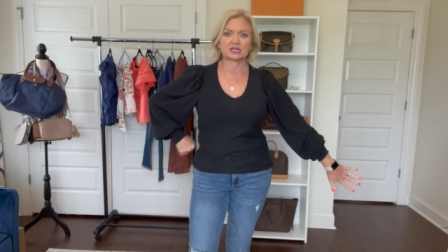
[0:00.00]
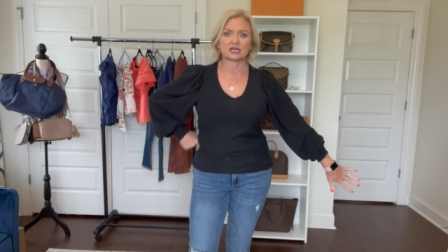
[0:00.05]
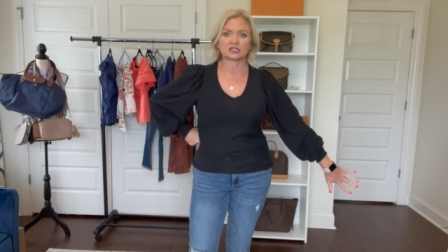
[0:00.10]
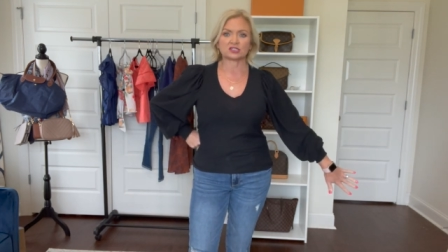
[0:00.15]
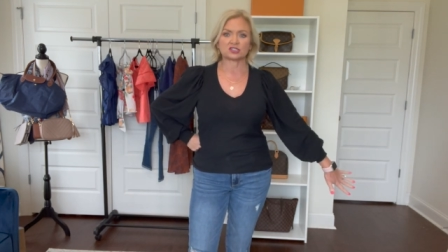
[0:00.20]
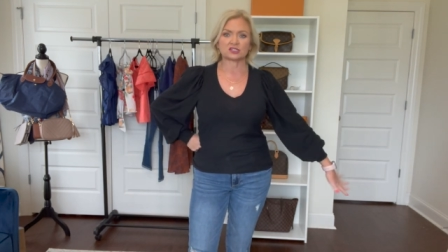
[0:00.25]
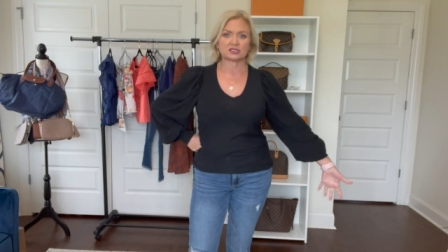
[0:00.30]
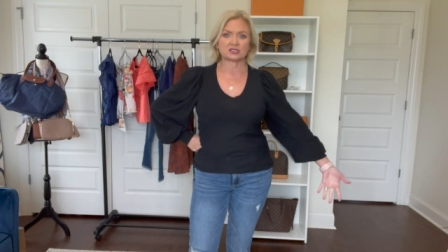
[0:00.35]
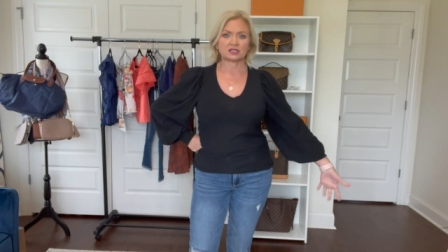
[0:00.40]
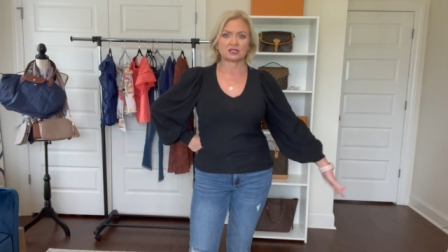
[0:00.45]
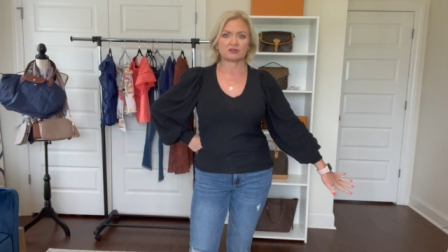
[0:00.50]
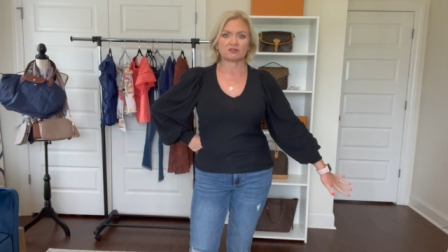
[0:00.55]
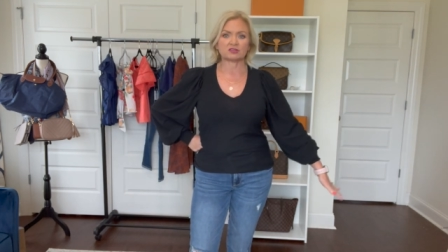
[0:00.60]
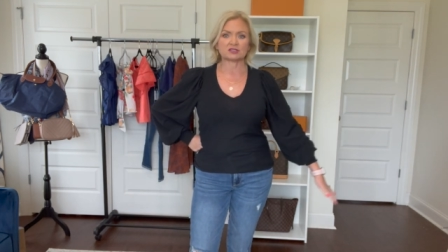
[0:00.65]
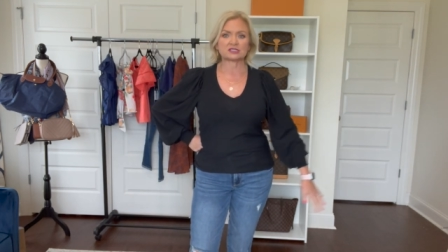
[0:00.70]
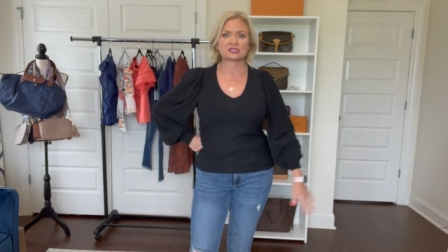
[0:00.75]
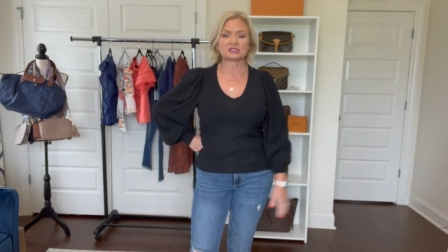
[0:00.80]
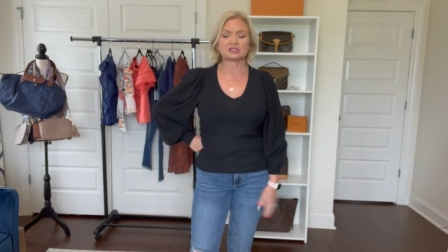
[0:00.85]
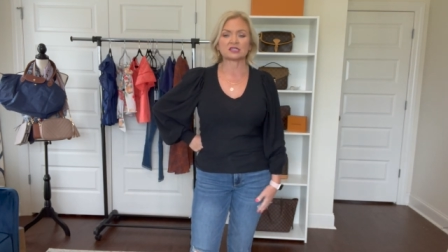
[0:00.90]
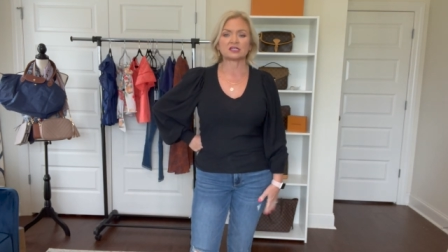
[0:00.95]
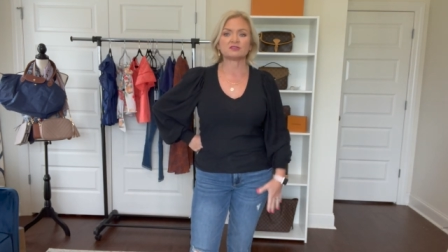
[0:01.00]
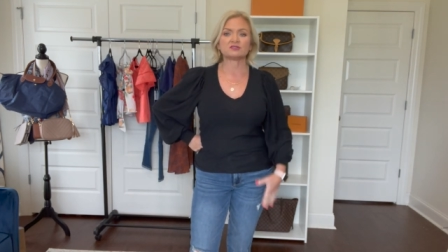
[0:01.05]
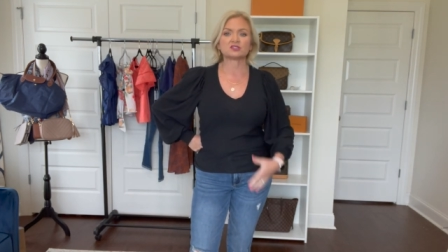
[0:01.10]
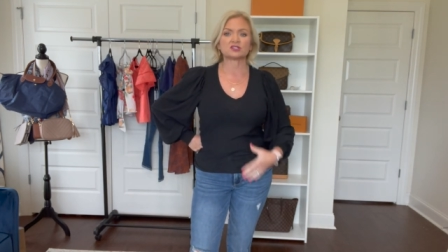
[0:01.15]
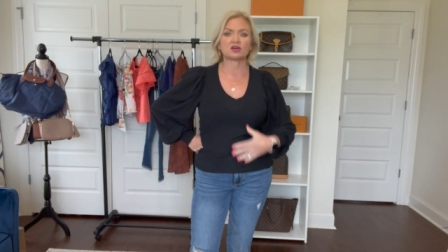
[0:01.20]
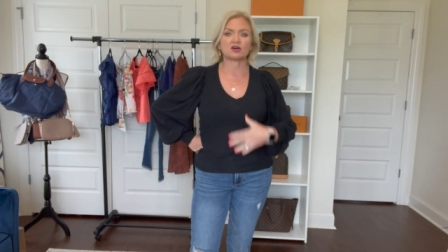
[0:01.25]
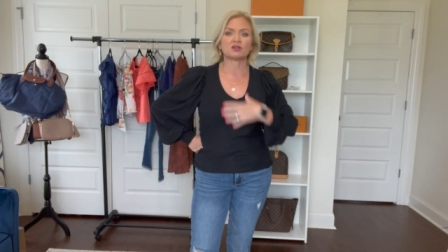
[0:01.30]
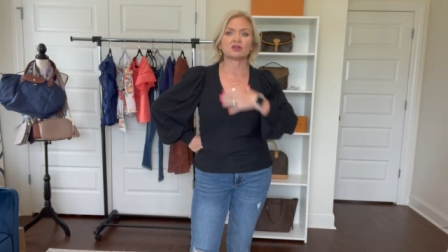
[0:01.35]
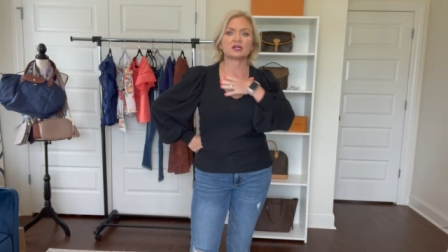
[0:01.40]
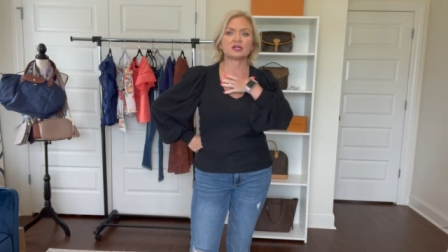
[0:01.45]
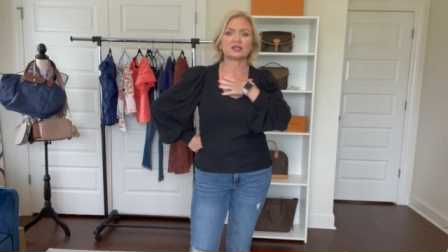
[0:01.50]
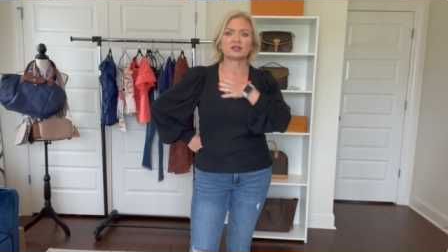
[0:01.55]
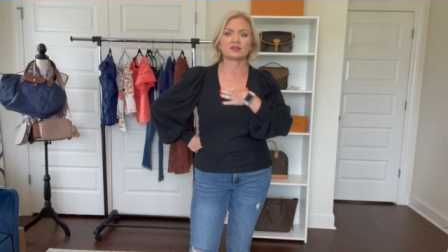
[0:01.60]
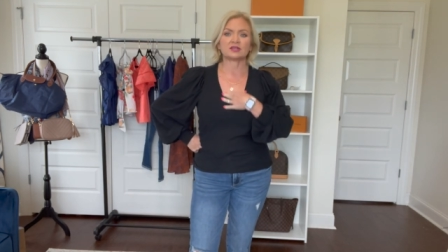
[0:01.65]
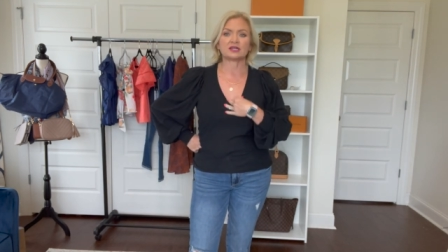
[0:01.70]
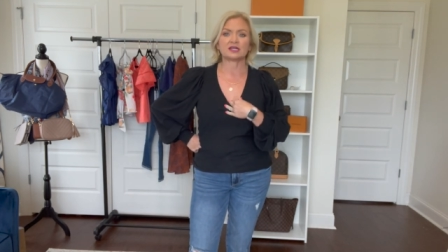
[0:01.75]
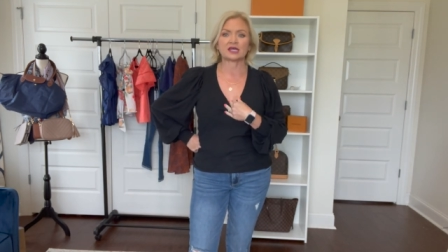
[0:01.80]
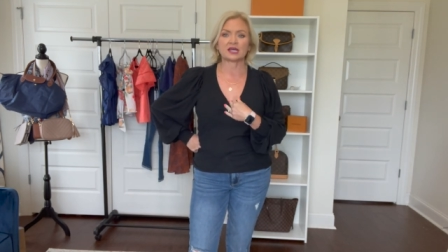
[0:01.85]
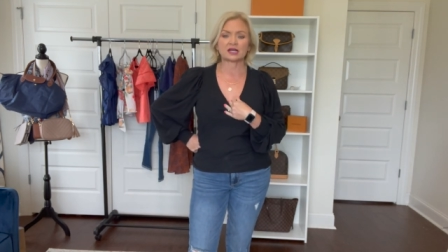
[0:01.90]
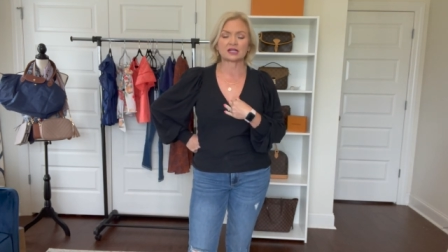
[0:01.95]
I just love the sleeves on it and
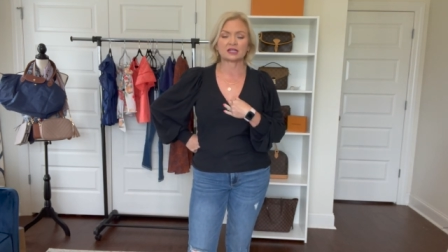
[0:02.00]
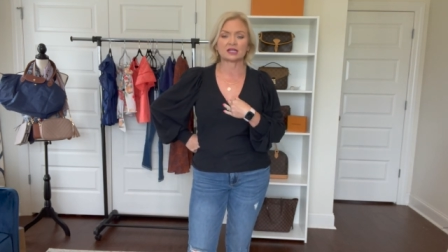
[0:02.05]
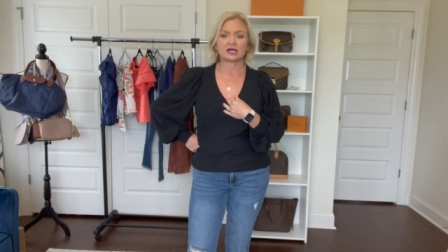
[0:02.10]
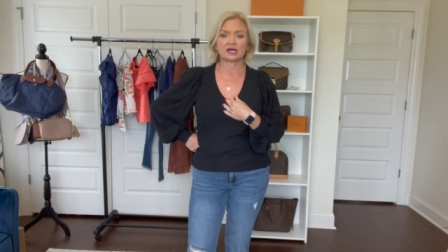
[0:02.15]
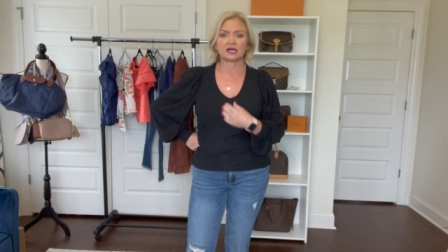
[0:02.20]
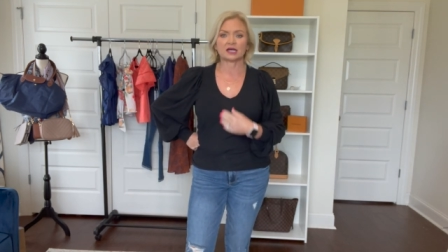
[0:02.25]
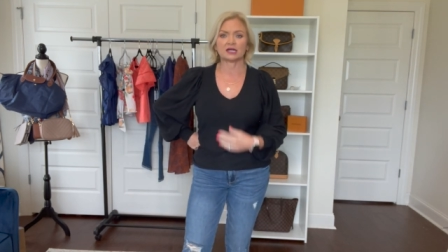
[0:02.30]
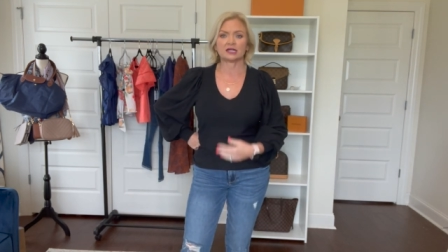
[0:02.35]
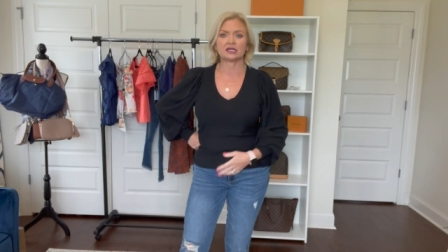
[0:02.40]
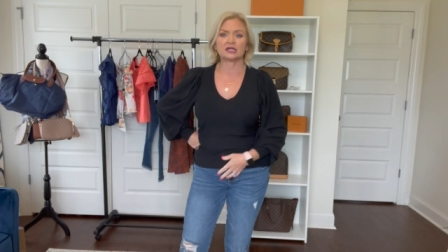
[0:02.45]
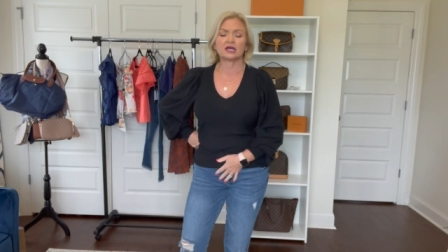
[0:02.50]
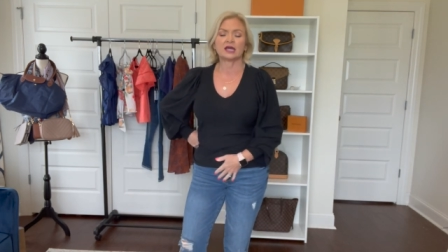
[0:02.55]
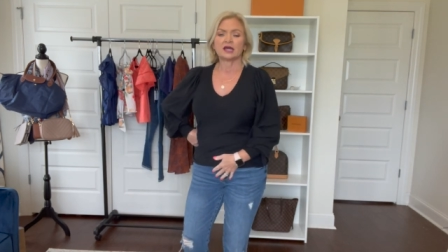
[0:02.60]
the neckline.